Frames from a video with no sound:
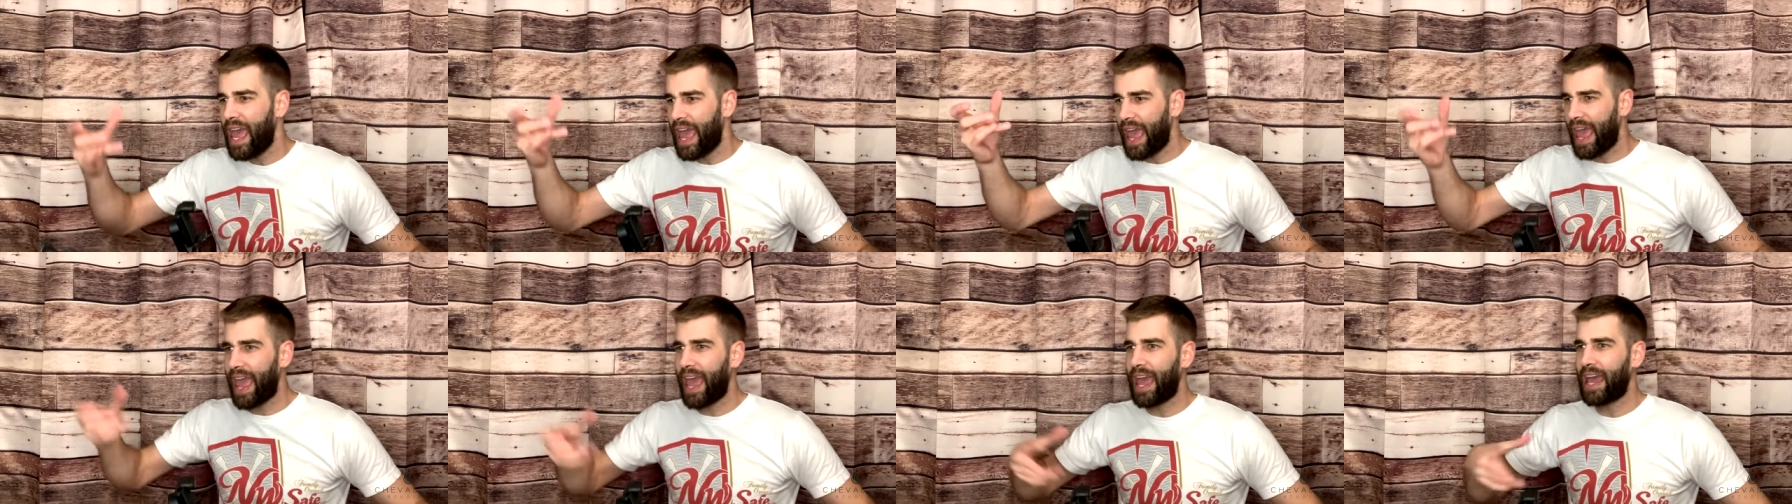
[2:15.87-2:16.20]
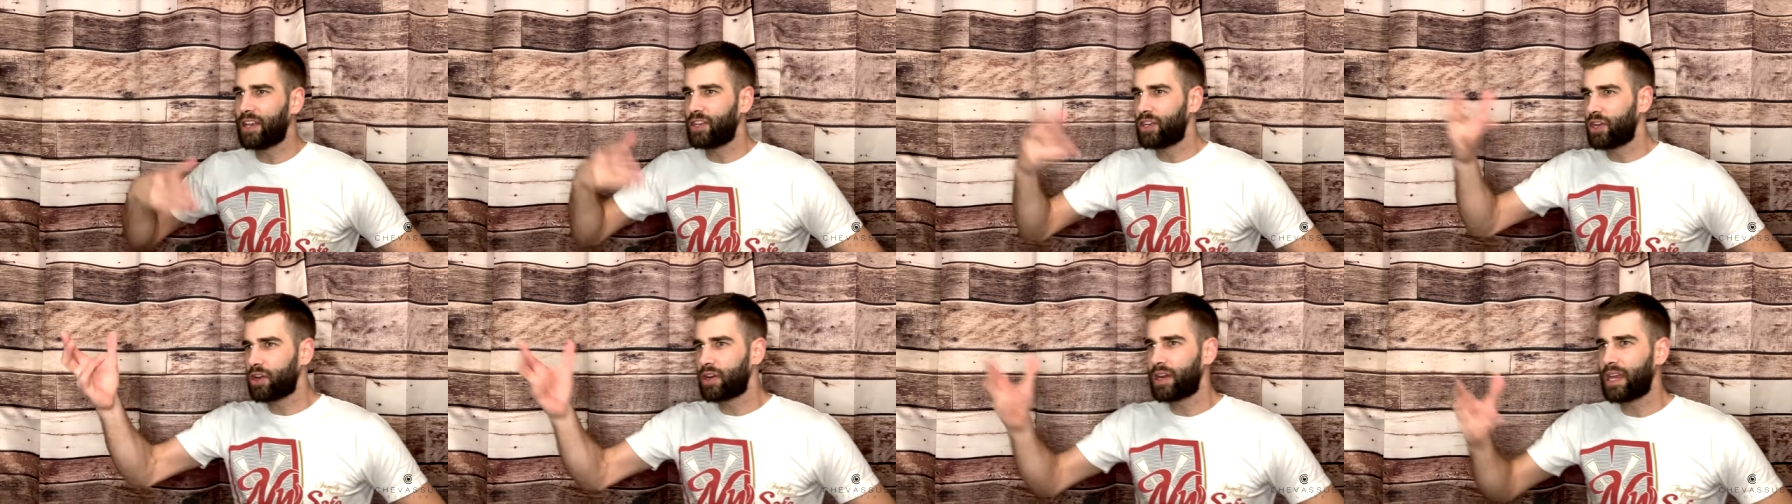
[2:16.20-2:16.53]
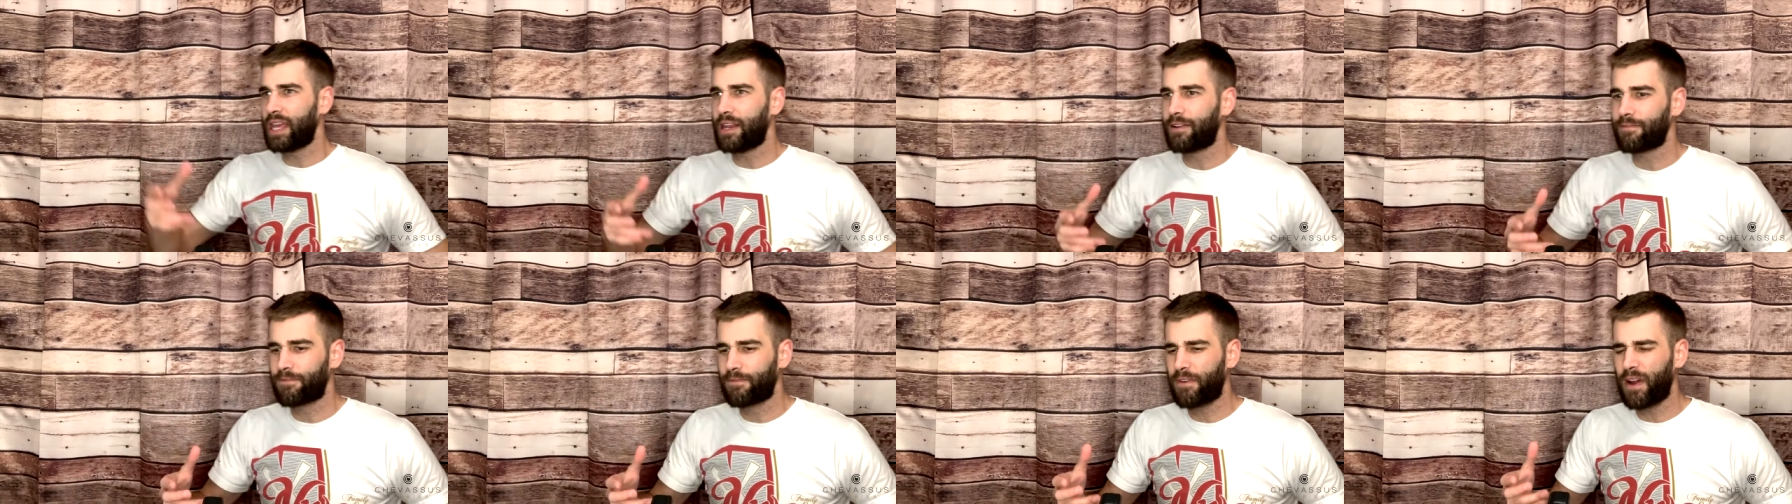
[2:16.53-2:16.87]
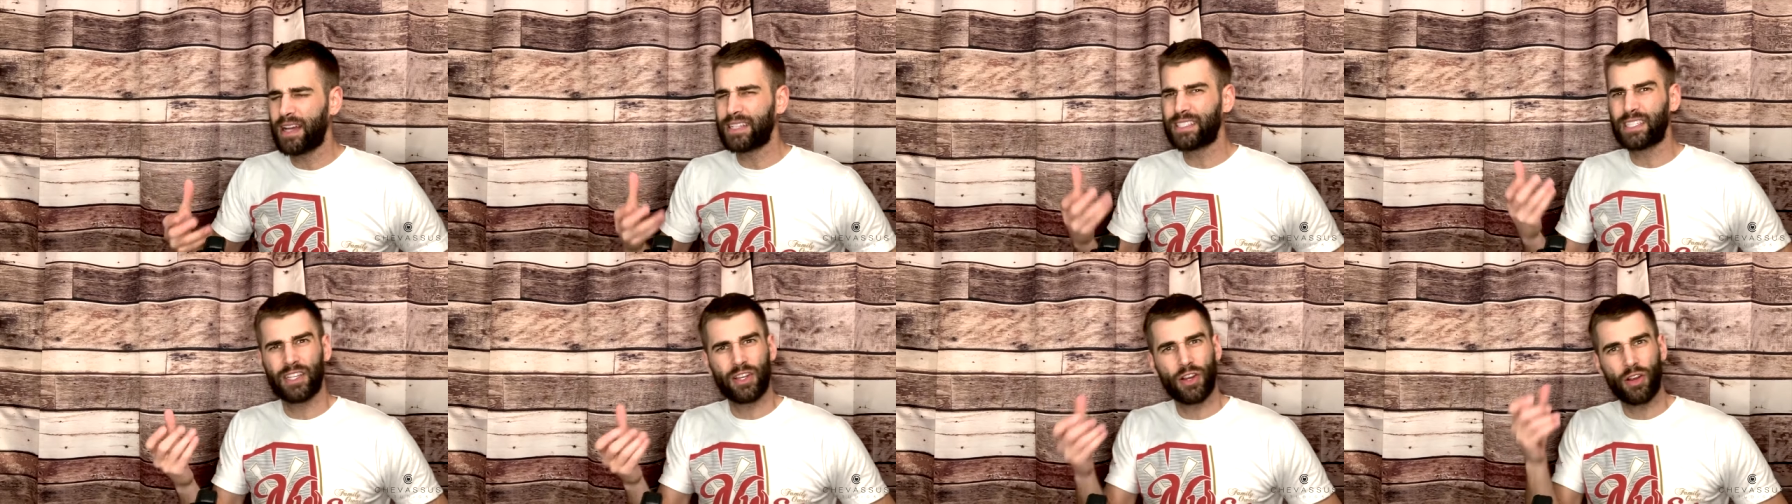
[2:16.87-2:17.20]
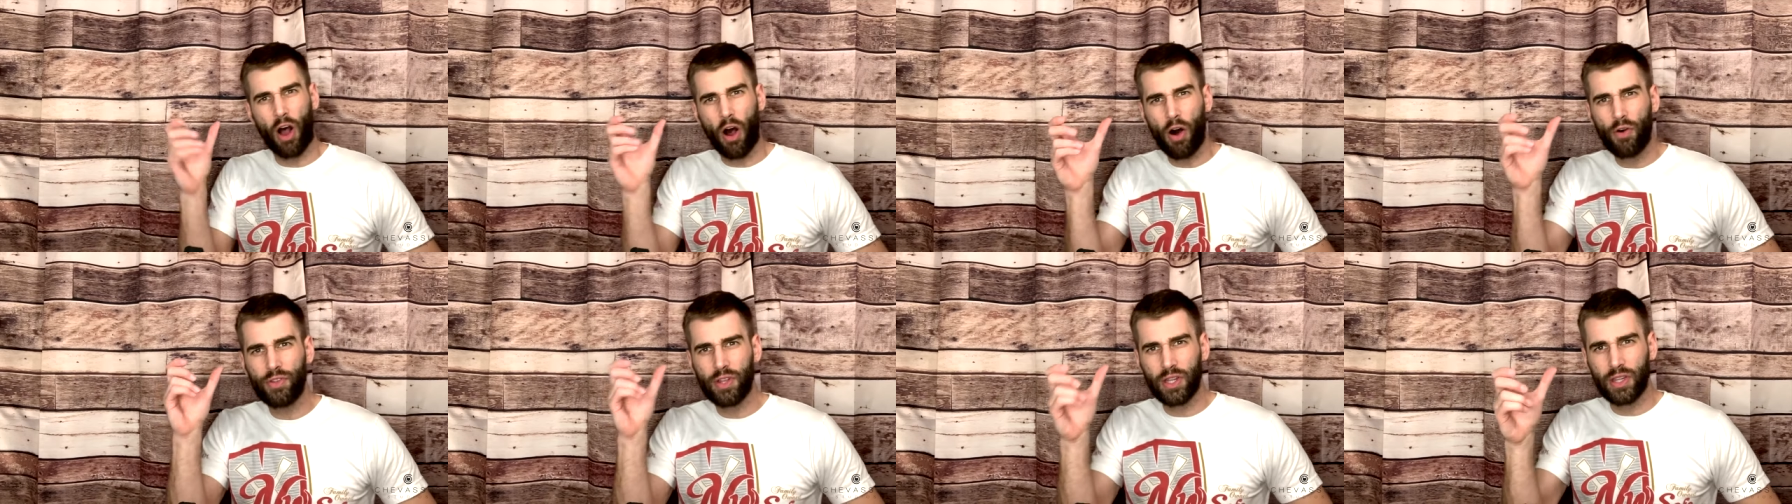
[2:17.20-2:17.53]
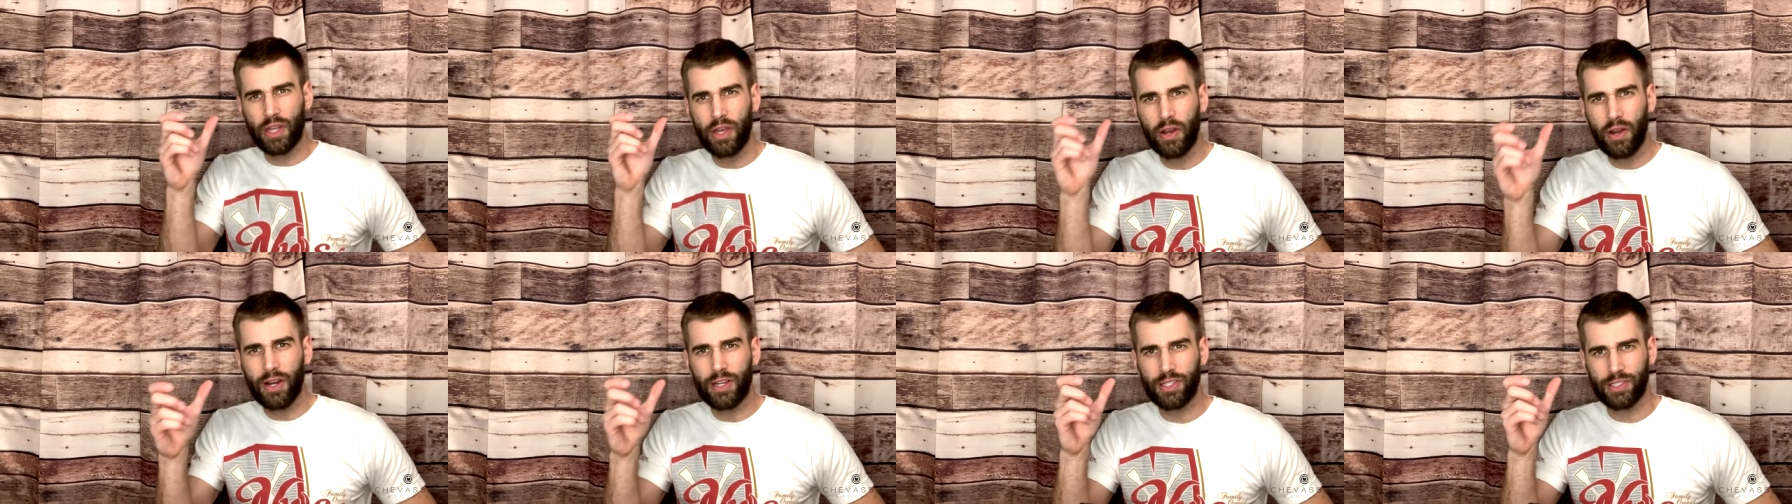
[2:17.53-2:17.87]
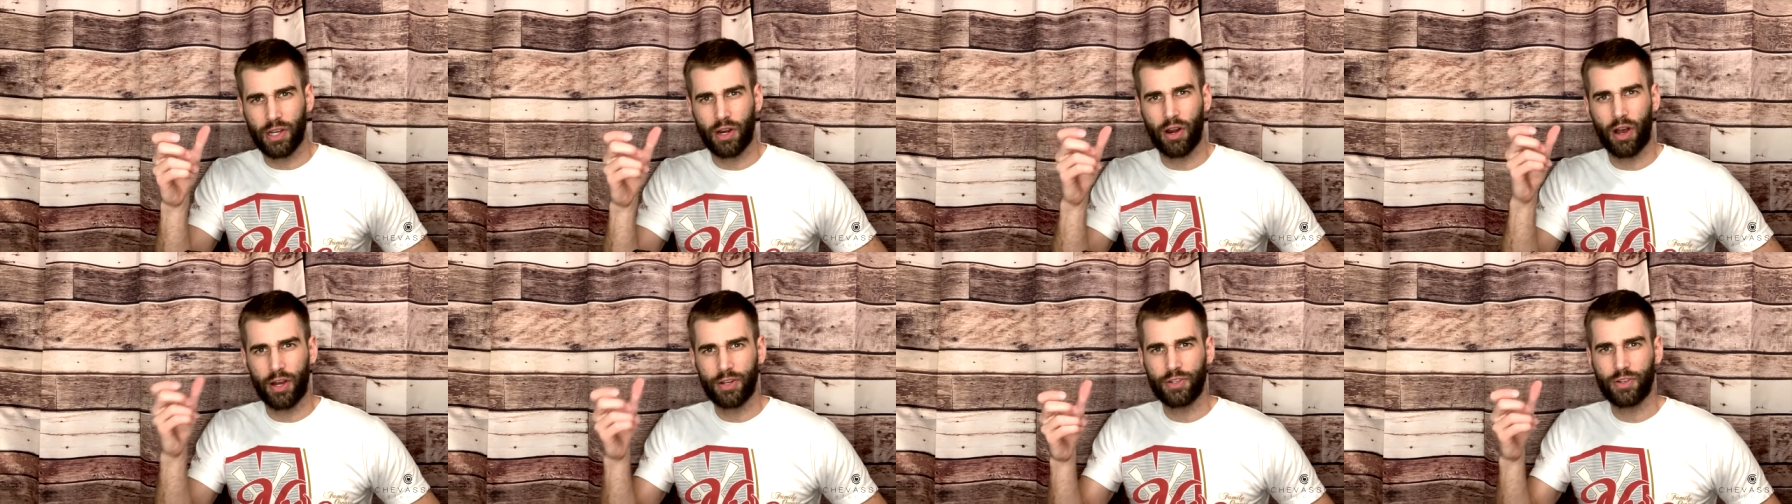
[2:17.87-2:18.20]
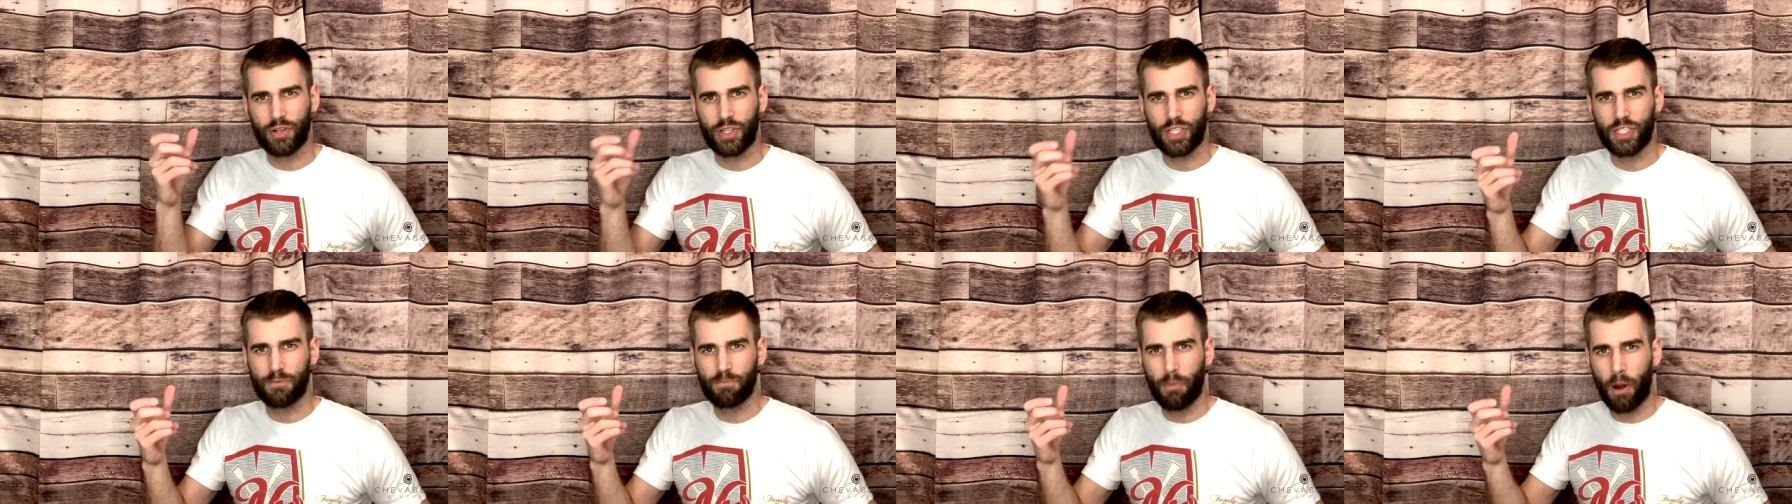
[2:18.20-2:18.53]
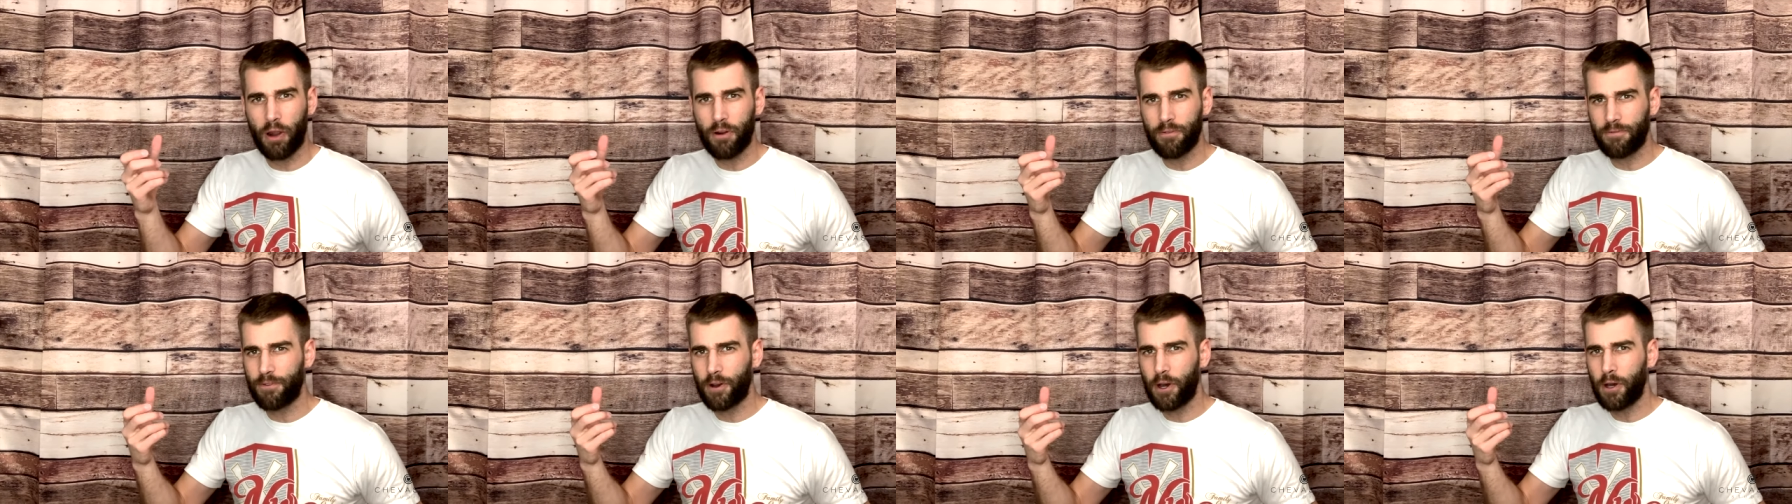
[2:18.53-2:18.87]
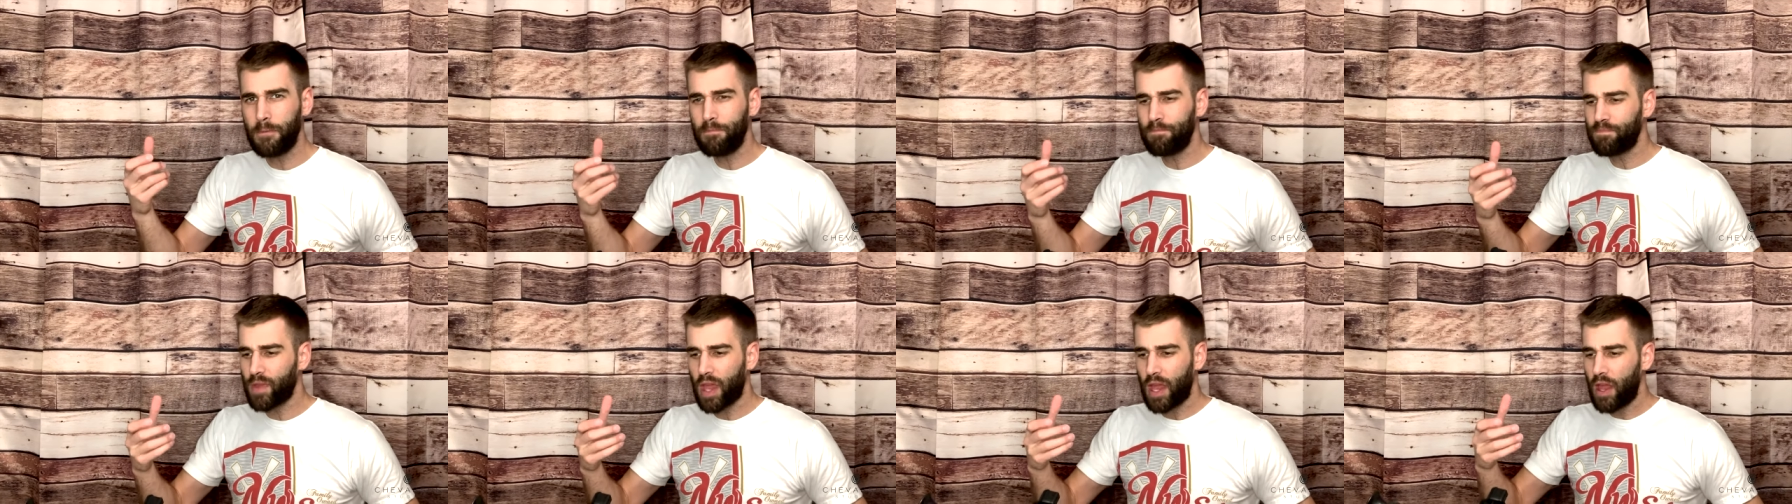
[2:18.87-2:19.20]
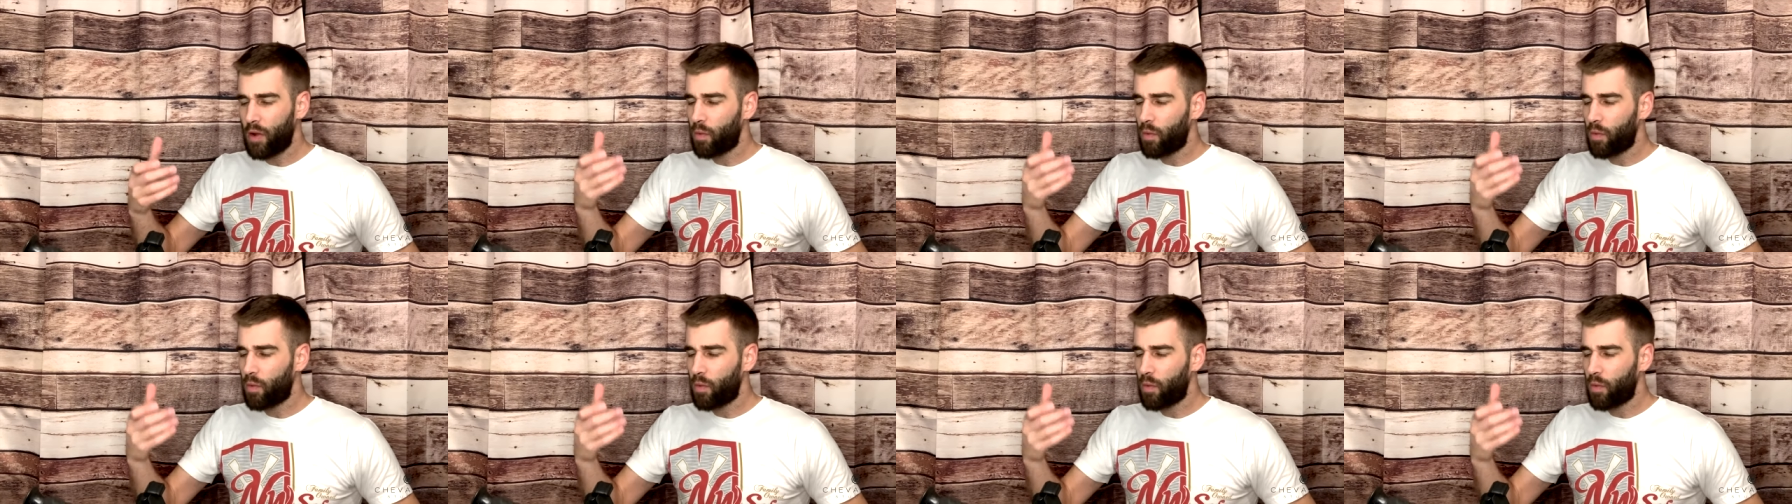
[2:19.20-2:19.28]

and you're in front and all the lyrics are on your smartphone,